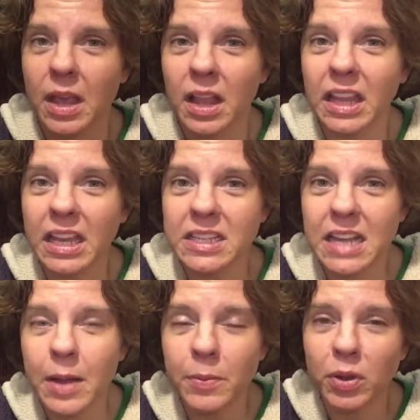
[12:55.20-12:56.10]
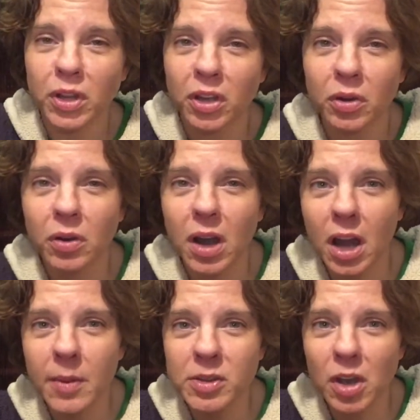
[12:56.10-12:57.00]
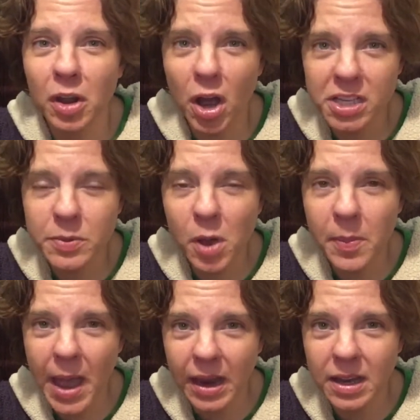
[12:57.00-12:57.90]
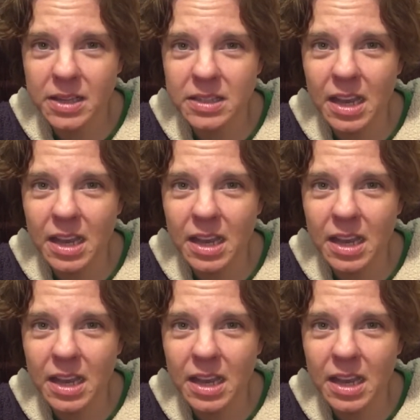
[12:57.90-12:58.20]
link down below. It's called Awesome Alpacas,